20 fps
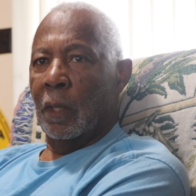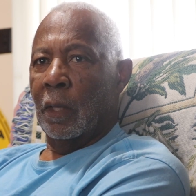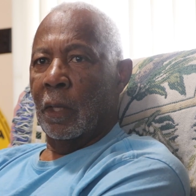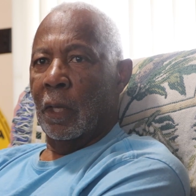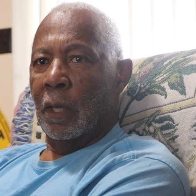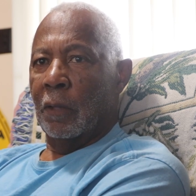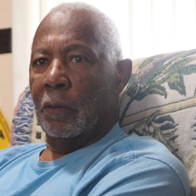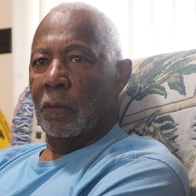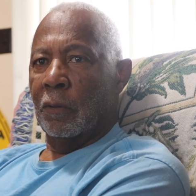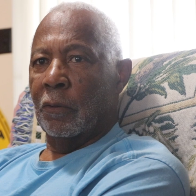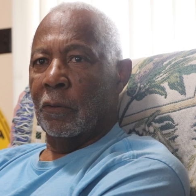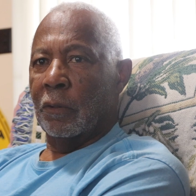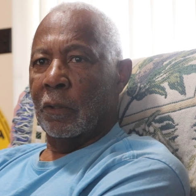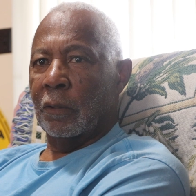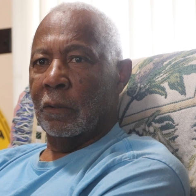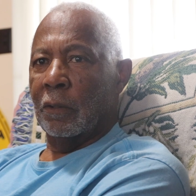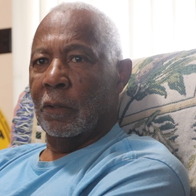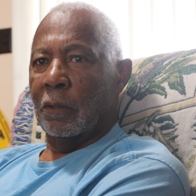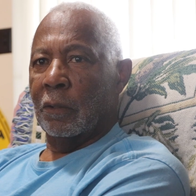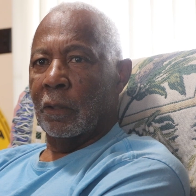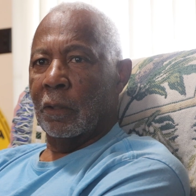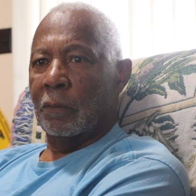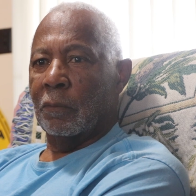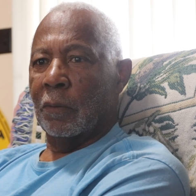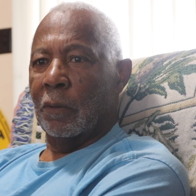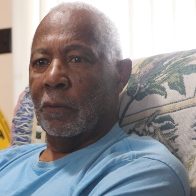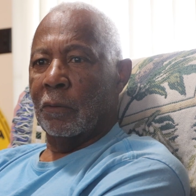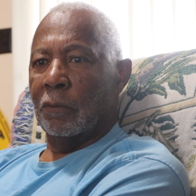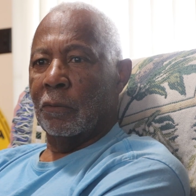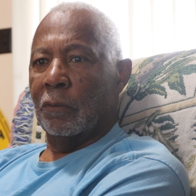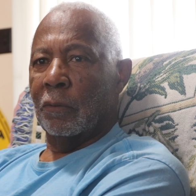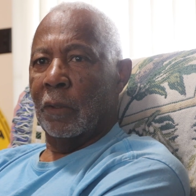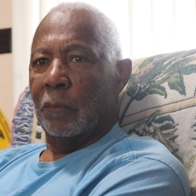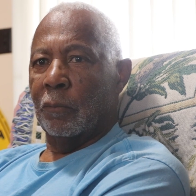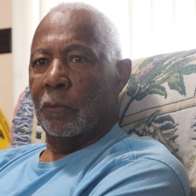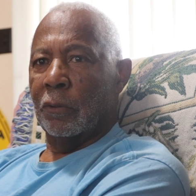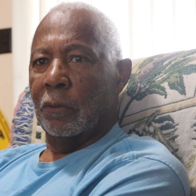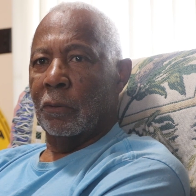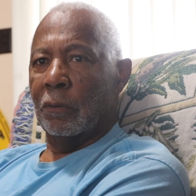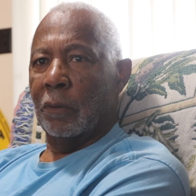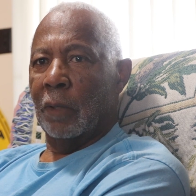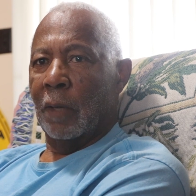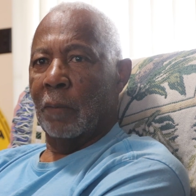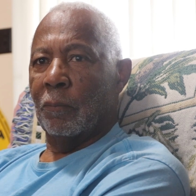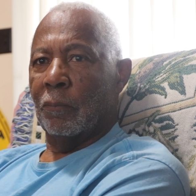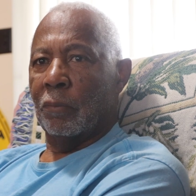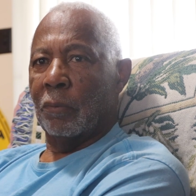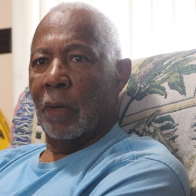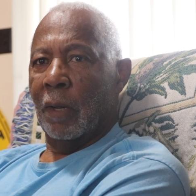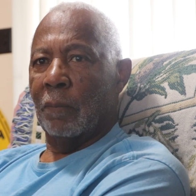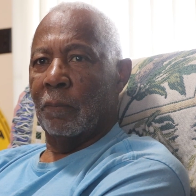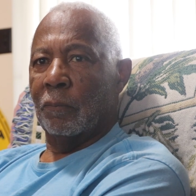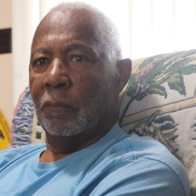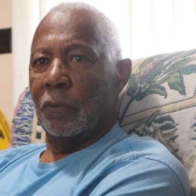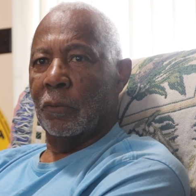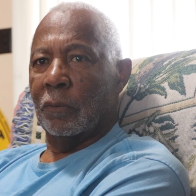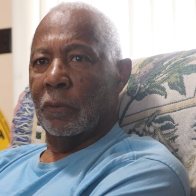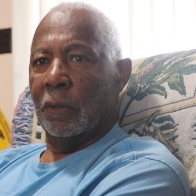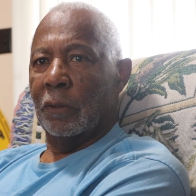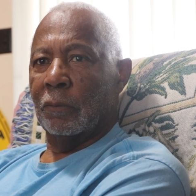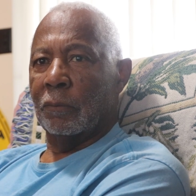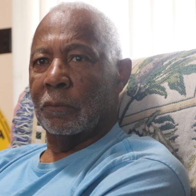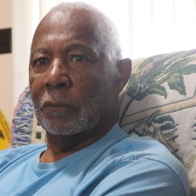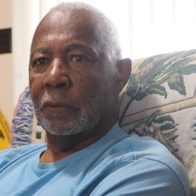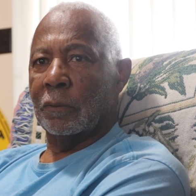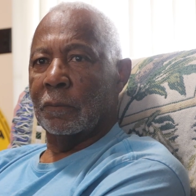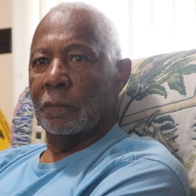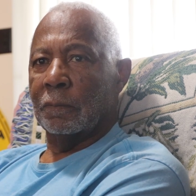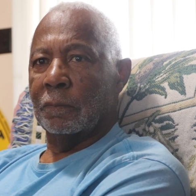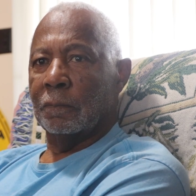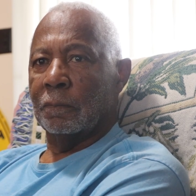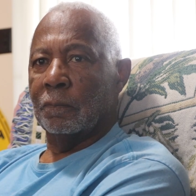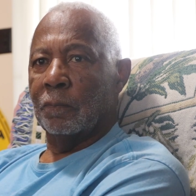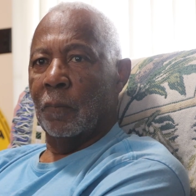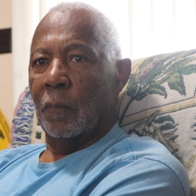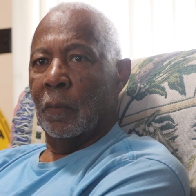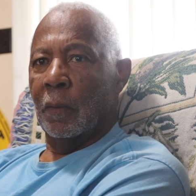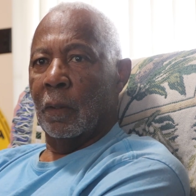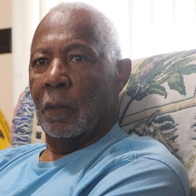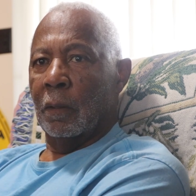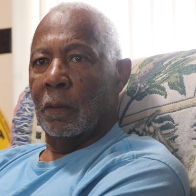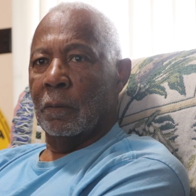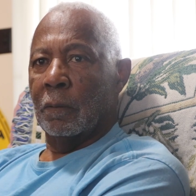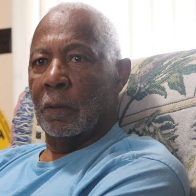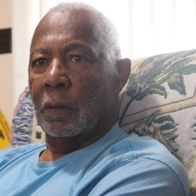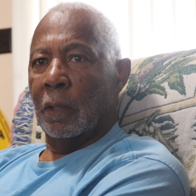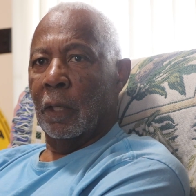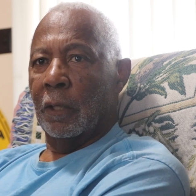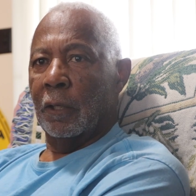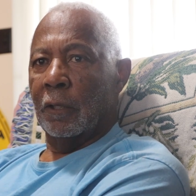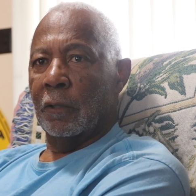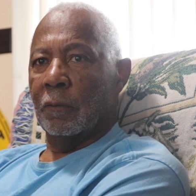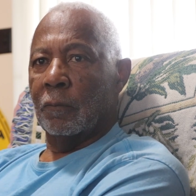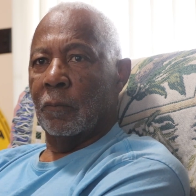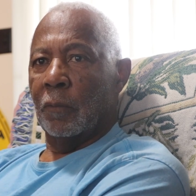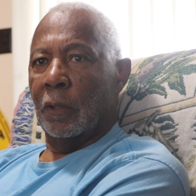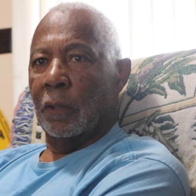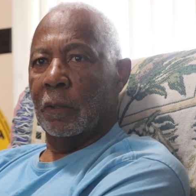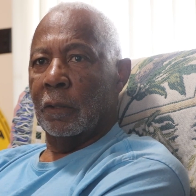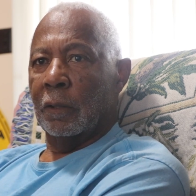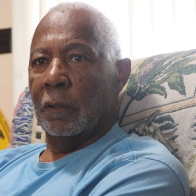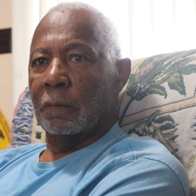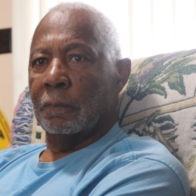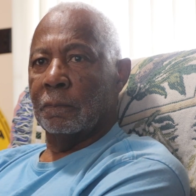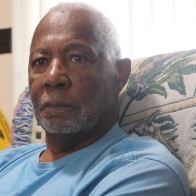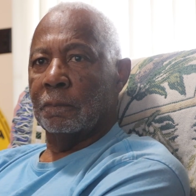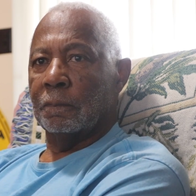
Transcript: And in 66, we were still having problems building homes and getting money, yeah.